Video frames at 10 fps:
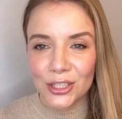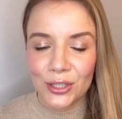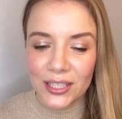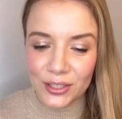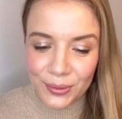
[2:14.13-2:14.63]
to
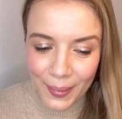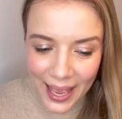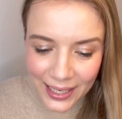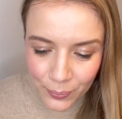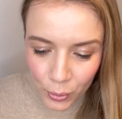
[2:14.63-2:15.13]
the
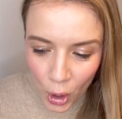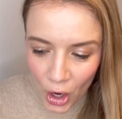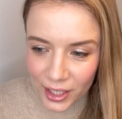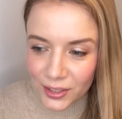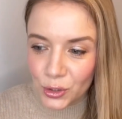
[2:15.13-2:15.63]
cosmetic
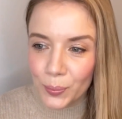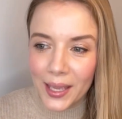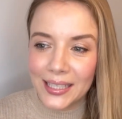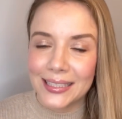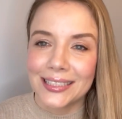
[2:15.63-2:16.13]
product to
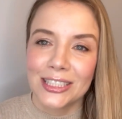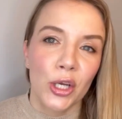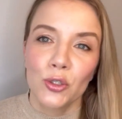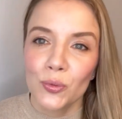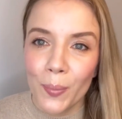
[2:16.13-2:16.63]
make it
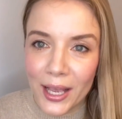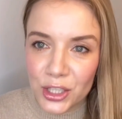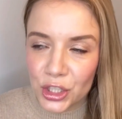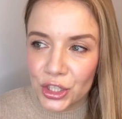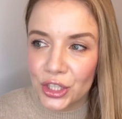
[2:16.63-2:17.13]
so
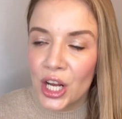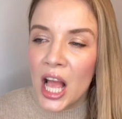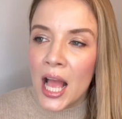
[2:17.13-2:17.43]
special